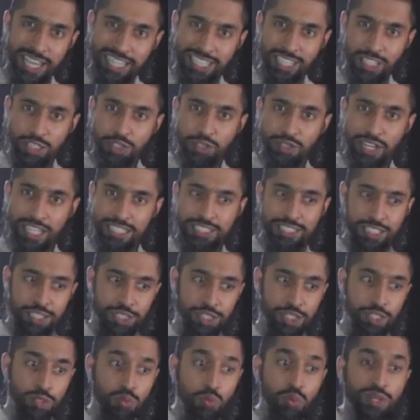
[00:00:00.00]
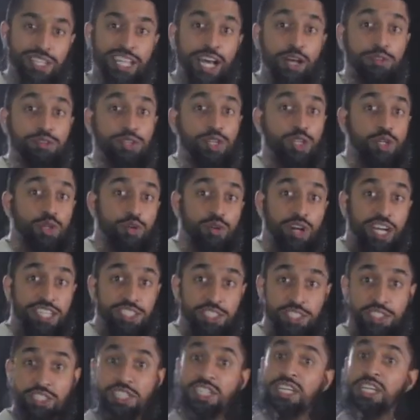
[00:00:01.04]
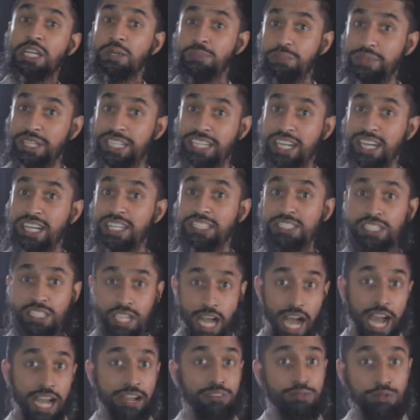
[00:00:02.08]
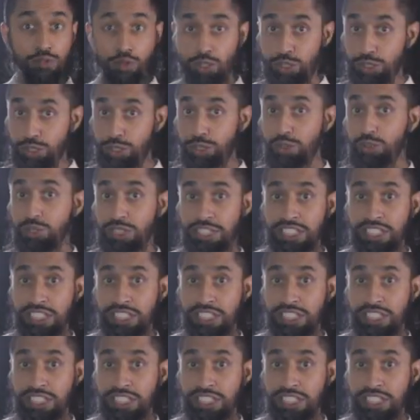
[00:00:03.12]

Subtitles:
make the transition without the crutch, because I, for 2